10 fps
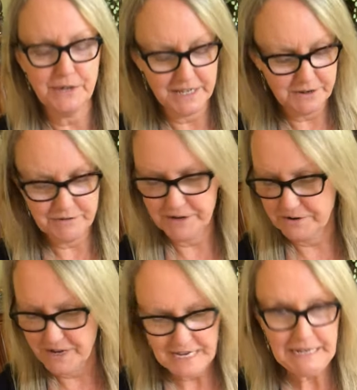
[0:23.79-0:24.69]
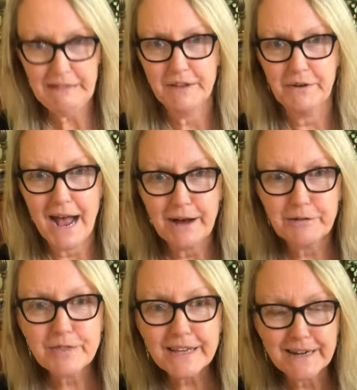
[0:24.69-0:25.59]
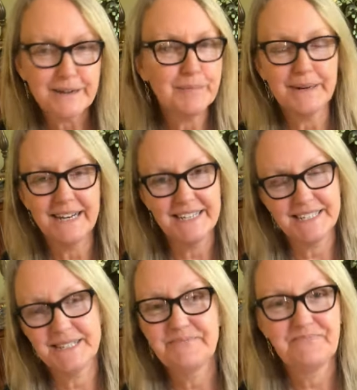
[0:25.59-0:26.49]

I know they're, they're out there, but